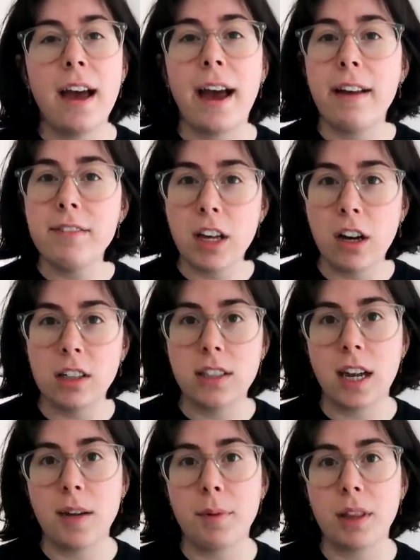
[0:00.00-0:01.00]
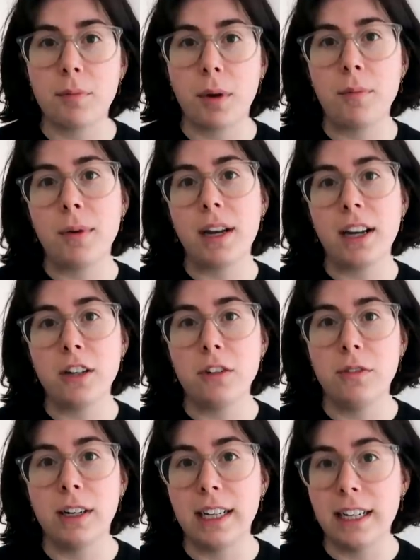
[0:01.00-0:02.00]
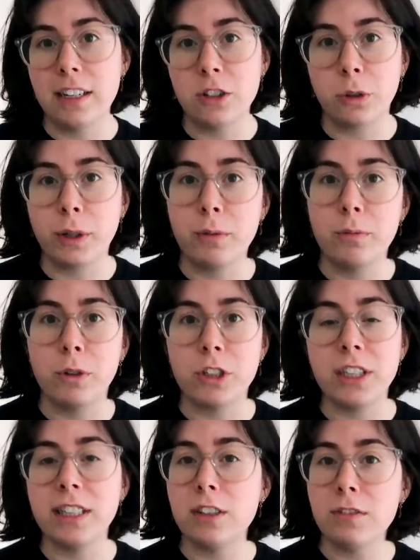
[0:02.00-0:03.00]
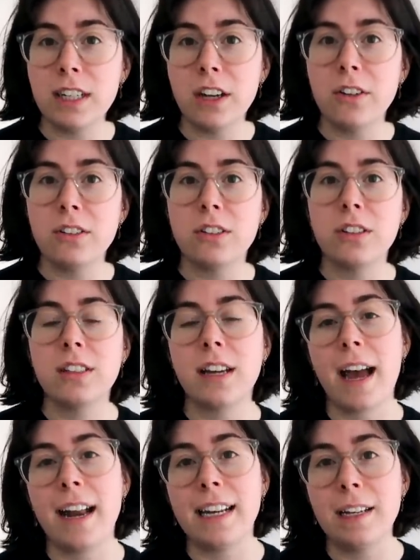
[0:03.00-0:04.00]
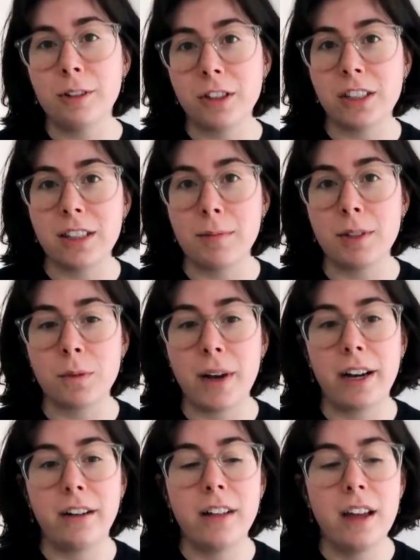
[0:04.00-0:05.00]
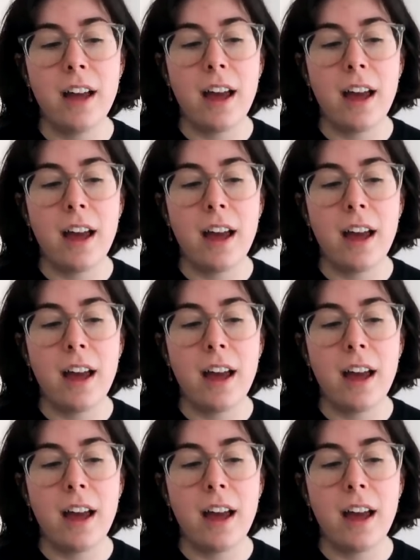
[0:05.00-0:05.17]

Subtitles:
are having a hard time at the moment and you really enjoy watching these videos, and he watches them as well.